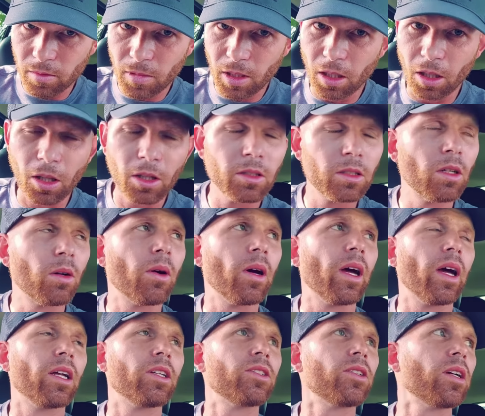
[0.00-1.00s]
There's no
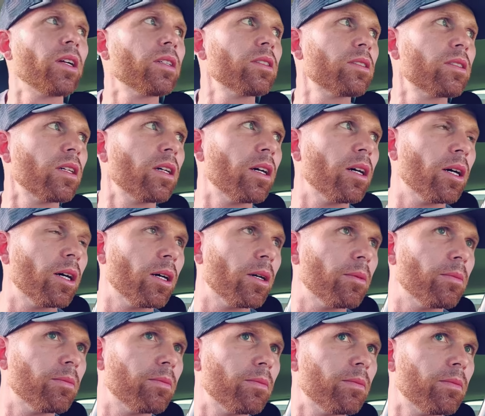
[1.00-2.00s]
address.
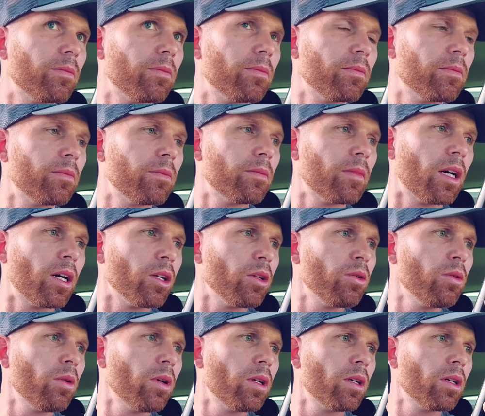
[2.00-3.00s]
Um, no? Are
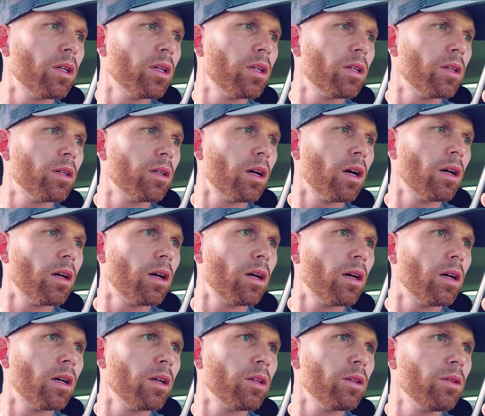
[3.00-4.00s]
you uh
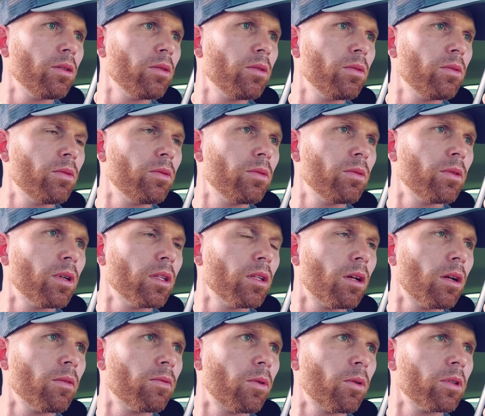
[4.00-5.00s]
are you a
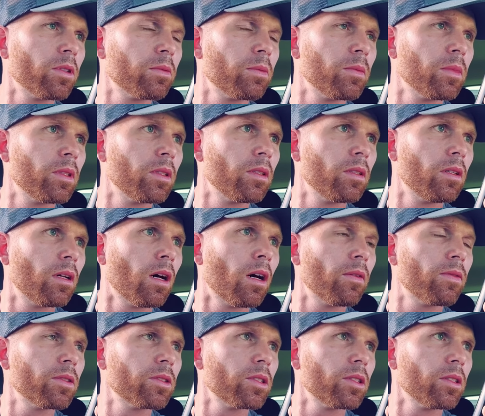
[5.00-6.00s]
law enforcement
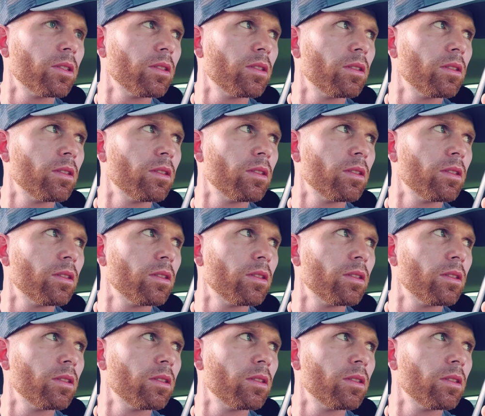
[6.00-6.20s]
officer?